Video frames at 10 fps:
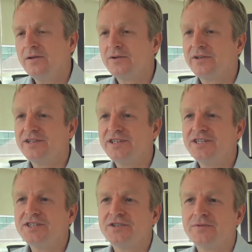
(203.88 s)
Look,
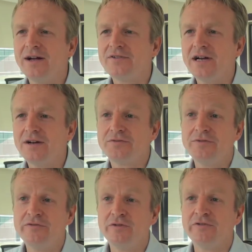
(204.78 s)
decisions around how to
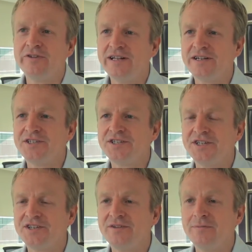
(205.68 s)
evolve an energy
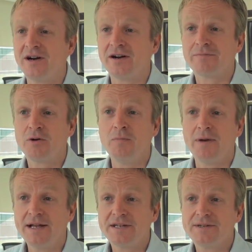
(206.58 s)
system are
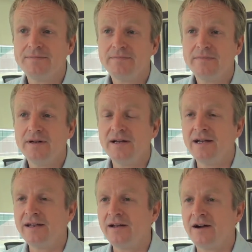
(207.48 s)
complex
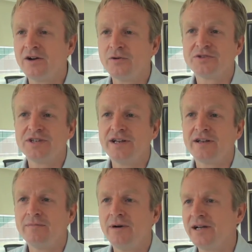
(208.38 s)
and are not
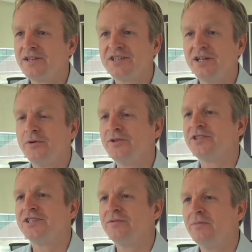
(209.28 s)
taken by a single
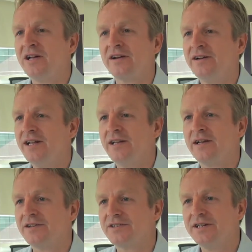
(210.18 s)
decision maker in any
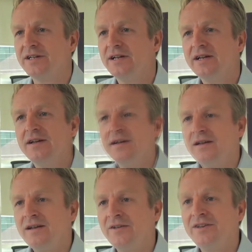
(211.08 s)
country.
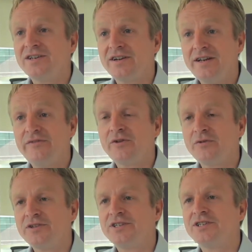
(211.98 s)
Now these are
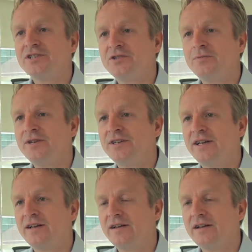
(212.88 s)
difficult decisions to be
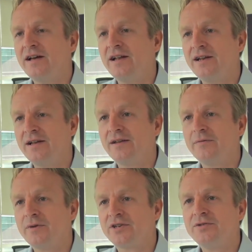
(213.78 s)
taken,
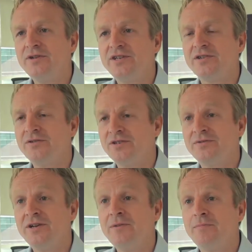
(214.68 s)
and what you need to do is
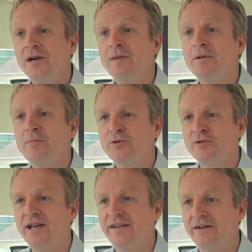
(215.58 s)
really bring people
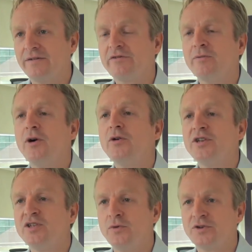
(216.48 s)
together from all
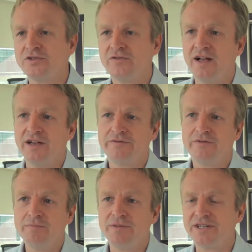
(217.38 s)
these walks of life,
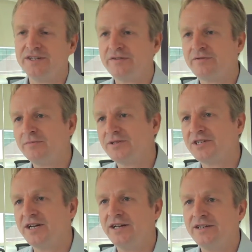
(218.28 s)
from business, from
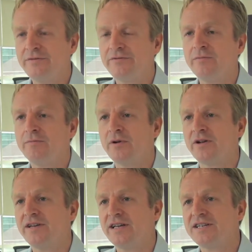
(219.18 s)
society, from
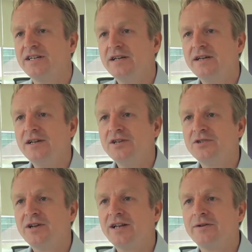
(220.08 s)
politics,
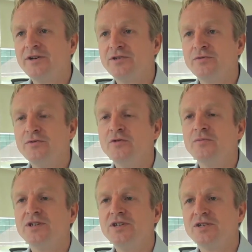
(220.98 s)
together into
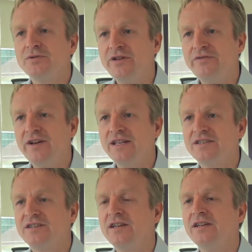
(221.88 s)
rooms, into
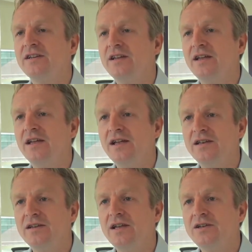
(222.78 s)
events,
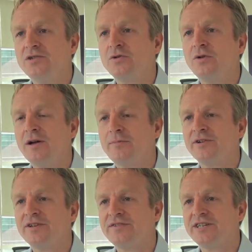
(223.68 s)
into
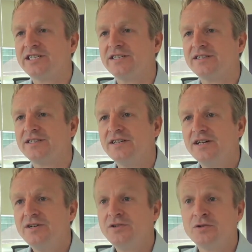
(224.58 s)
collaborative sessions
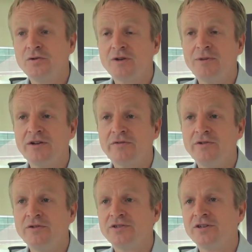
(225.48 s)
to talk about the
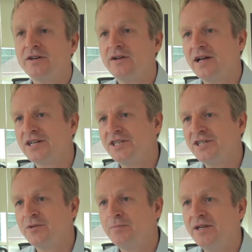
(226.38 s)
future,
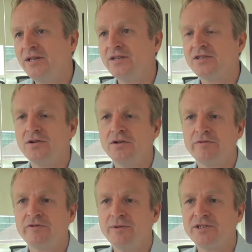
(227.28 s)
exchange opinions,
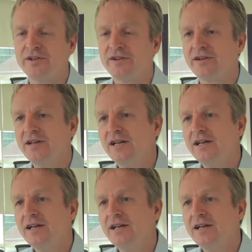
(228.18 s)
learn from each other.